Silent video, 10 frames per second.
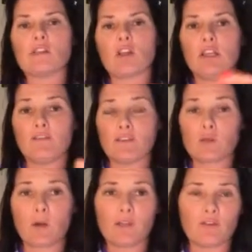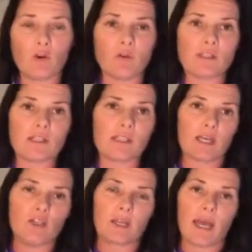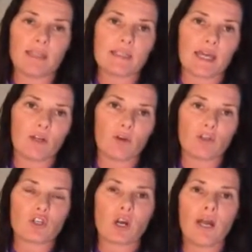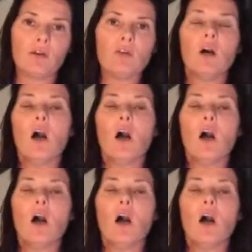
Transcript: So if it's one of the horses that you can take on the trail,